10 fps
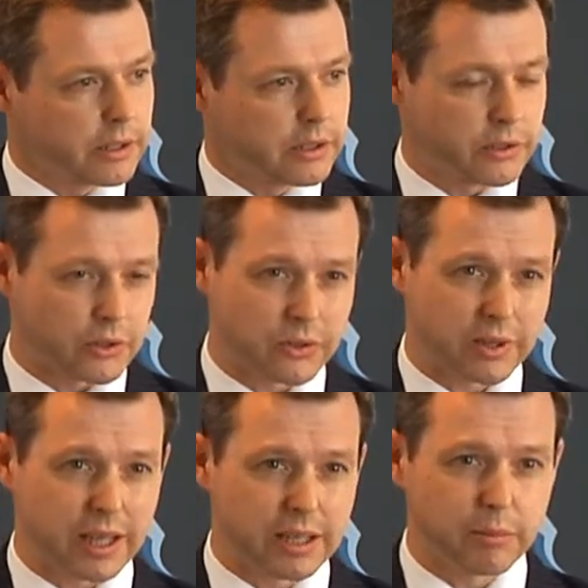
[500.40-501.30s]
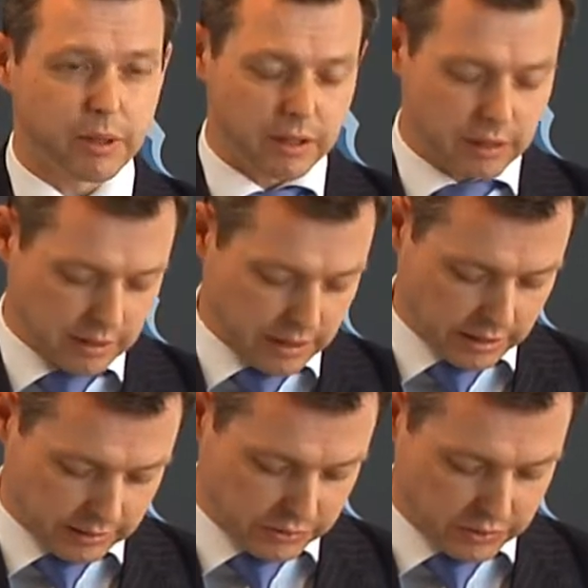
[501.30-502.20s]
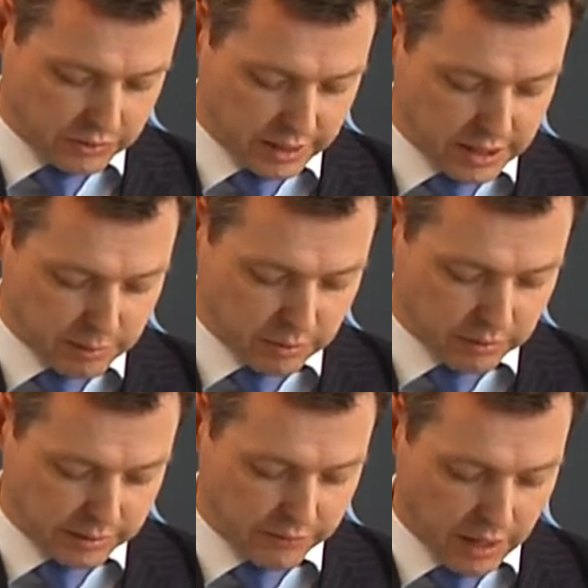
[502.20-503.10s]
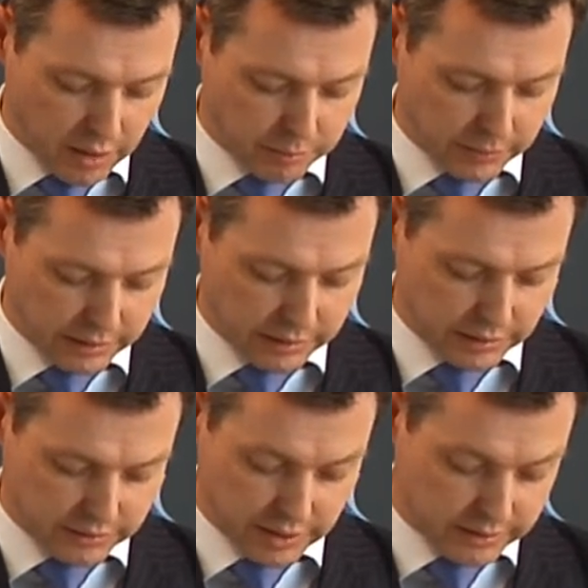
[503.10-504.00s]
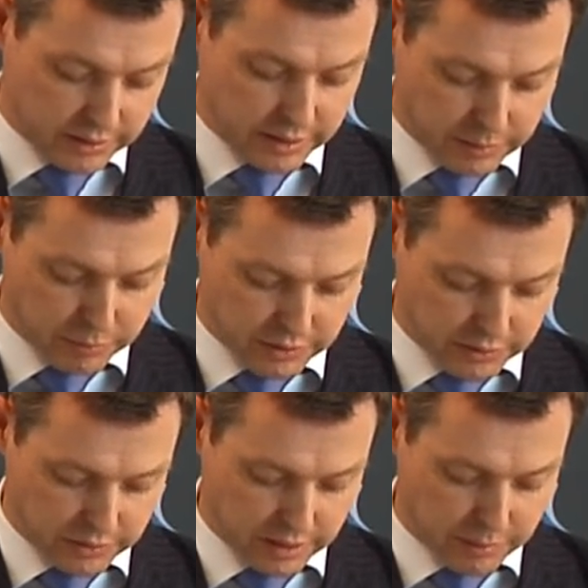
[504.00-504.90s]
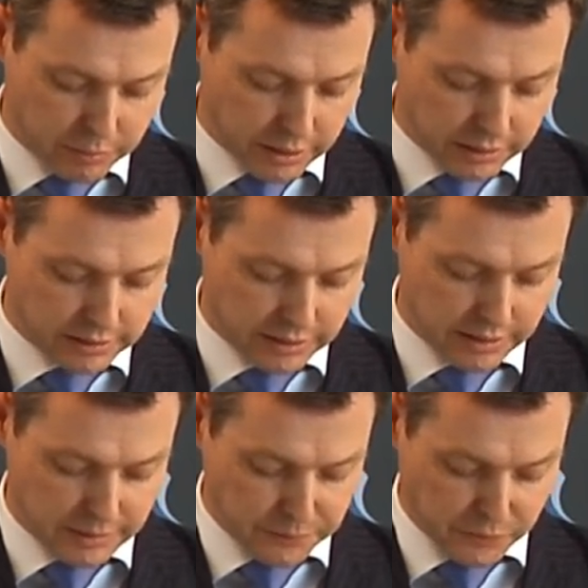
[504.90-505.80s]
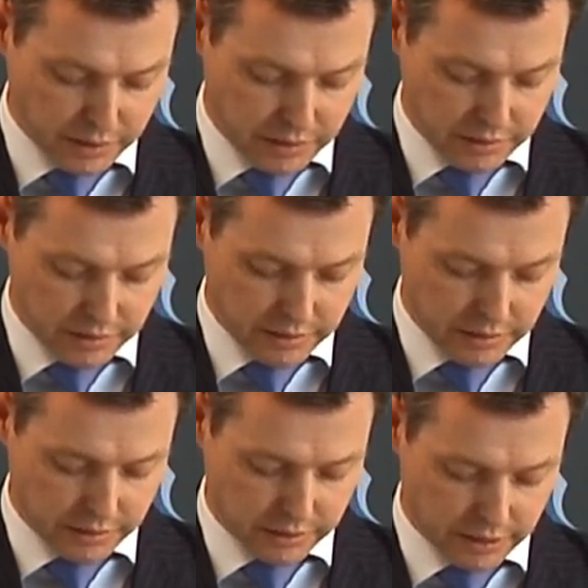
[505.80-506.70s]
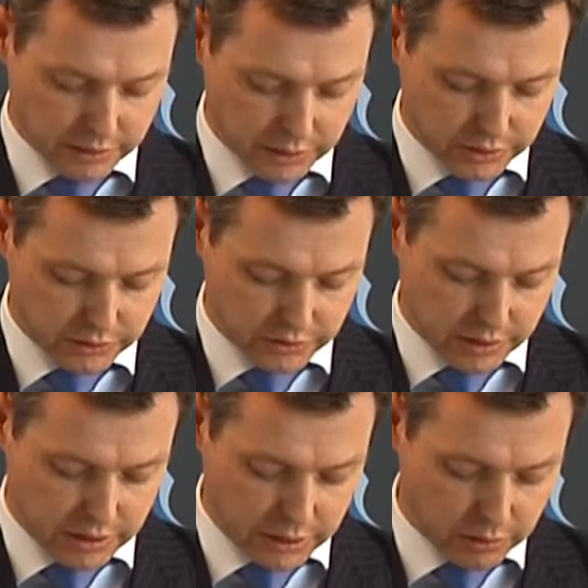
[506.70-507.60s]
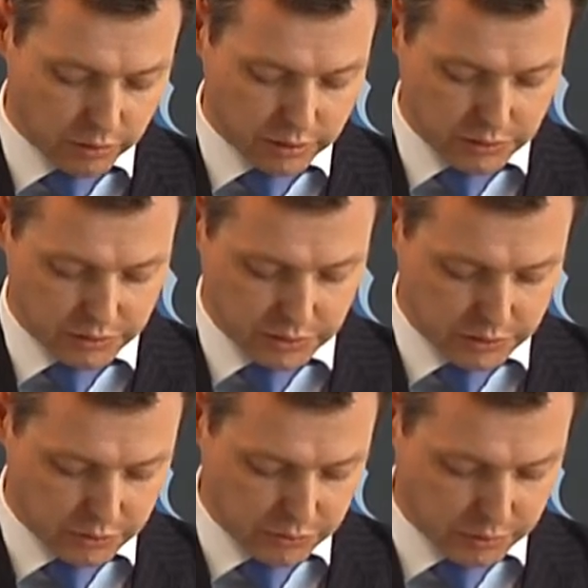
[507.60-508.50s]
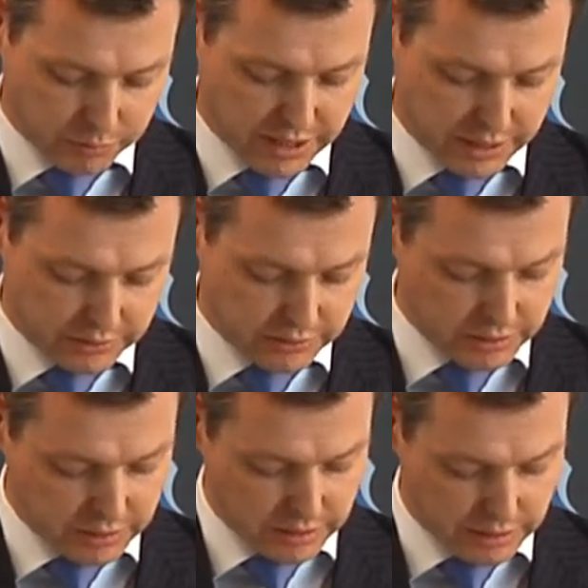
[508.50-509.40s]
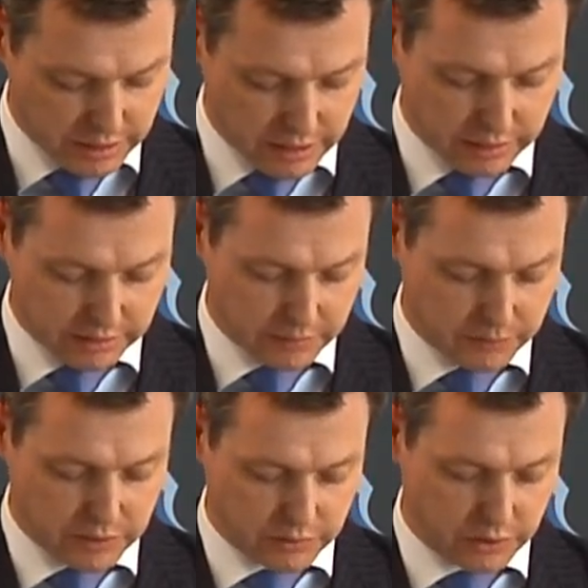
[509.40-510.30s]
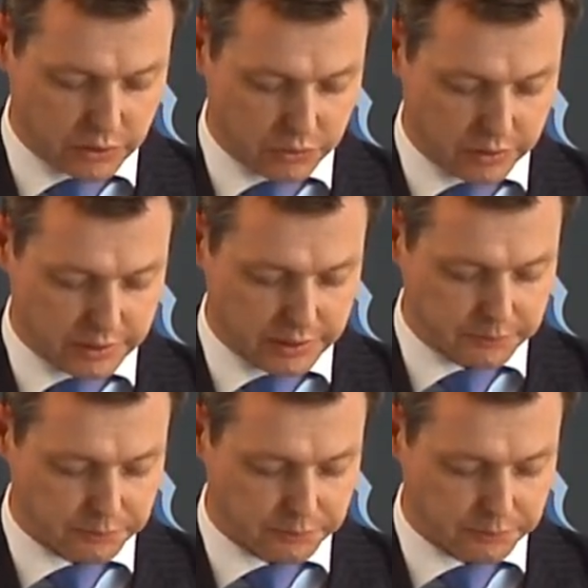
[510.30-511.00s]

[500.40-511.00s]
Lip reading: a sustainable development and sustainability in countries in order to secure peace and security.